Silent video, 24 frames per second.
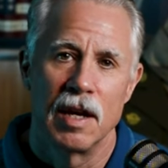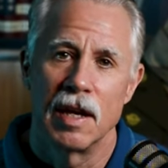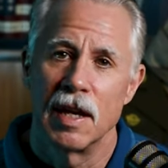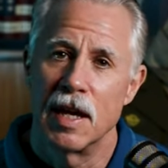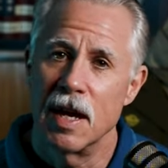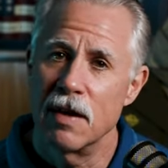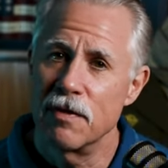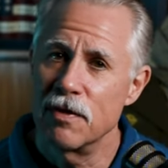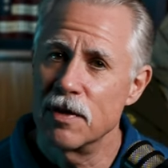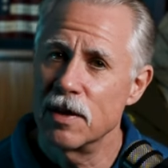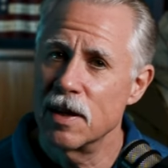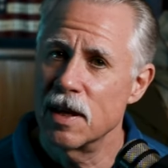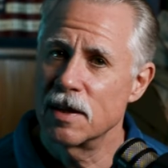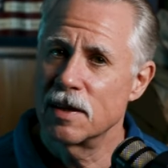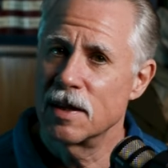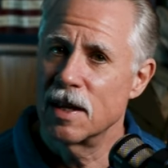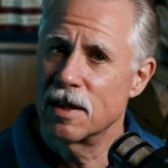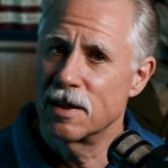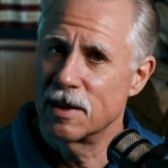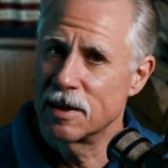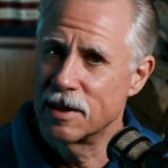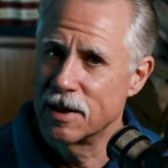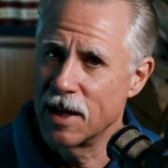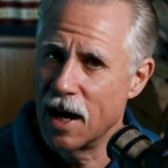given that
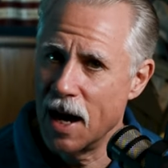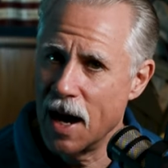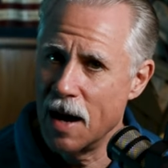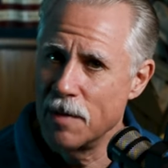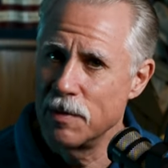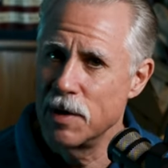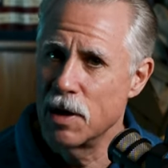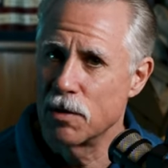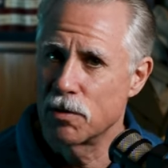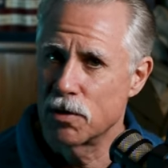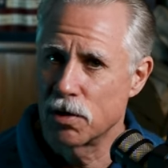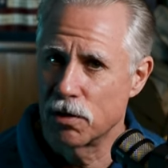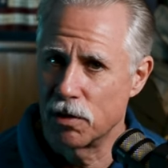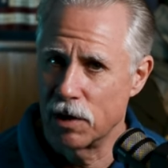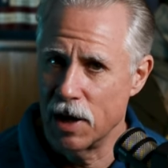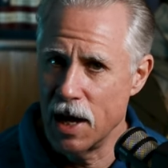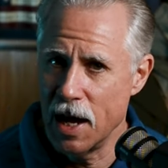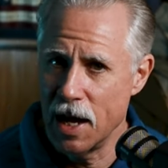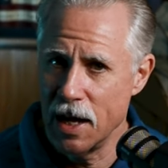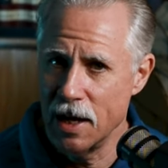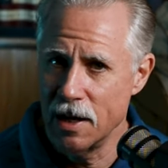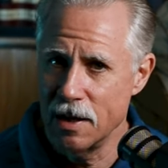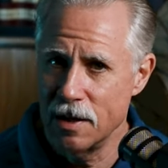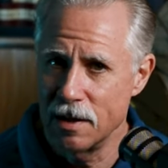at the time they were
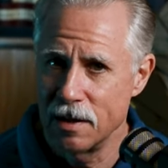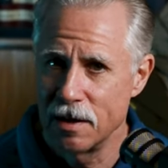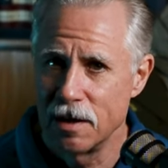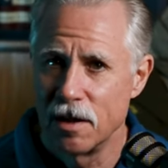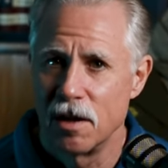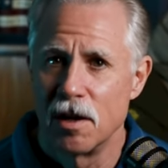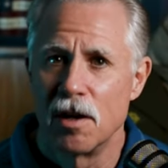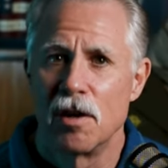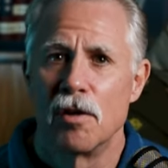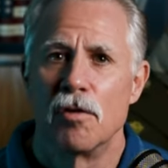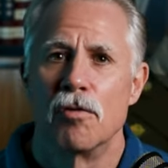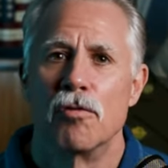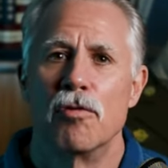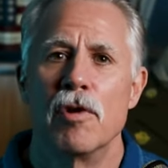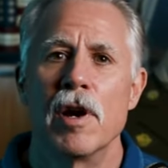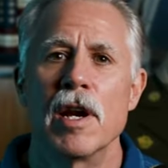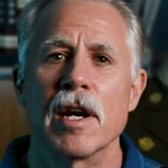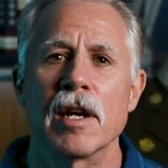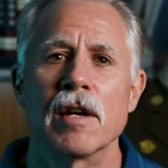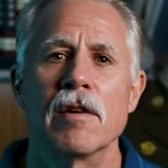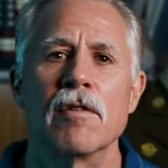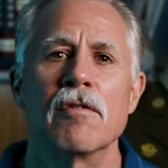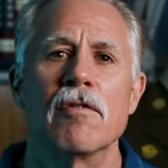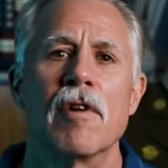created,
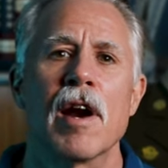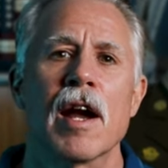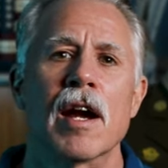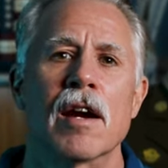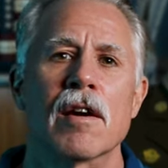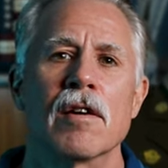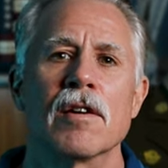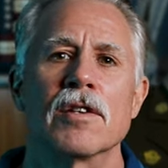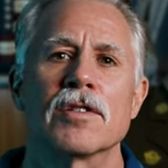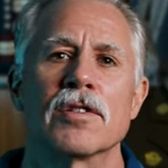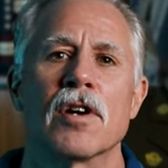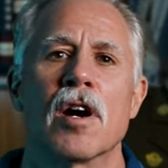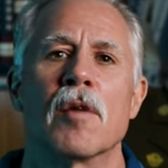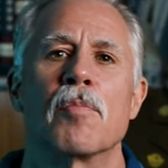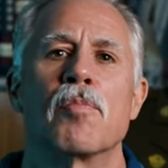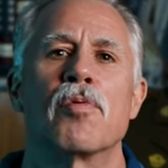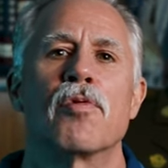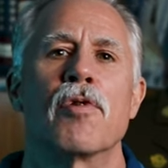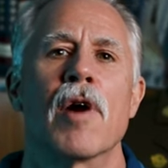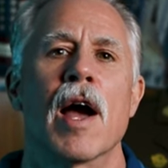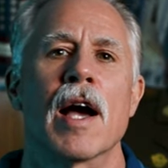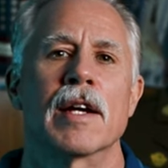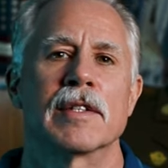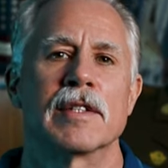written records are
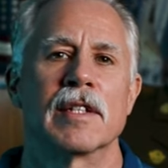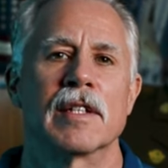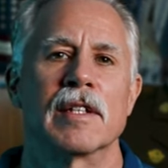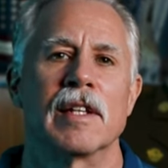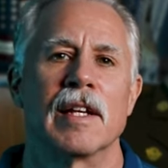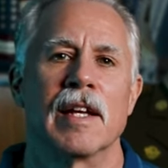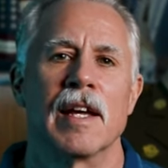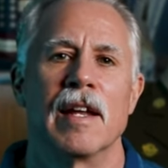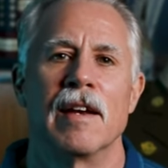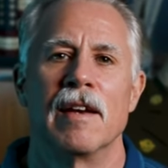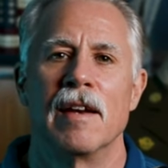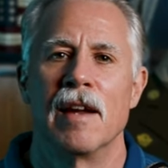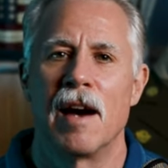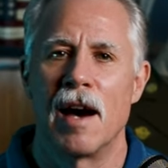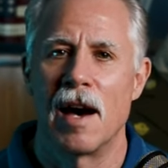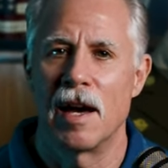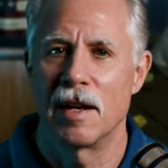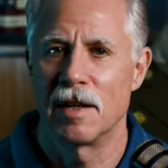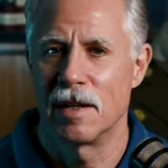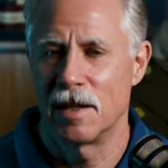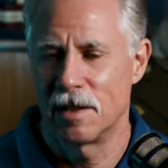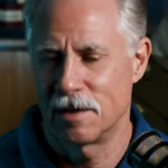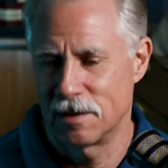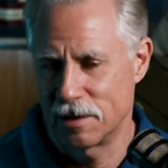practically
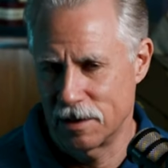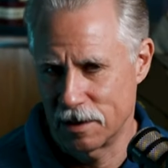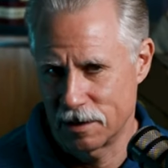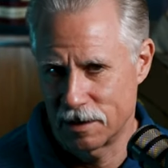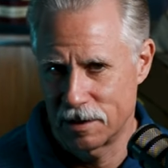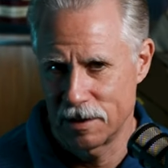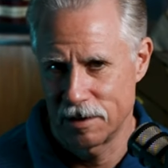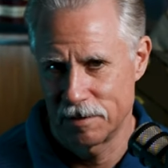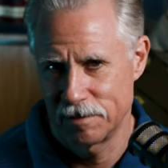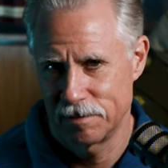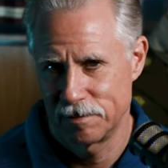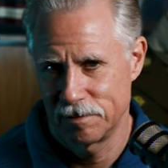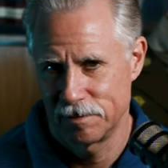non existent.